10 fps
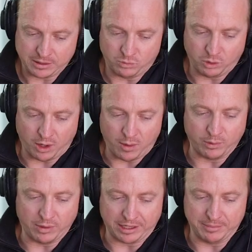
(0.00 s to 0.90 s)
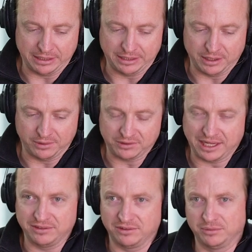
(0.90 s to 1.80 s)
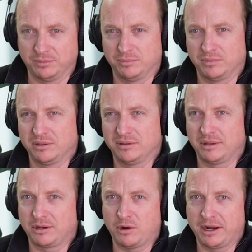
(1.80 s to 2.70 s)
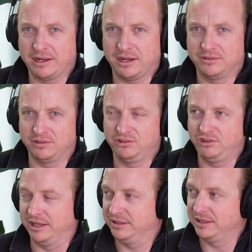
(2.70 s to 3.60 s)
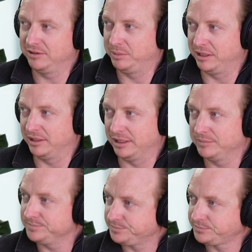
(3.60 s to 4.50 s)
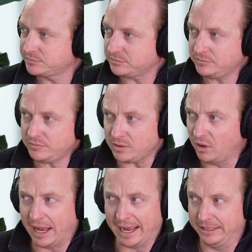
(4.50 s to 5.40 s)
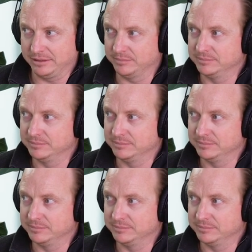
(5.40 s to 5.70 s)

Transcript: What I would recommend in those cases, like, credit cards are shit. Let's be clear. I hate them.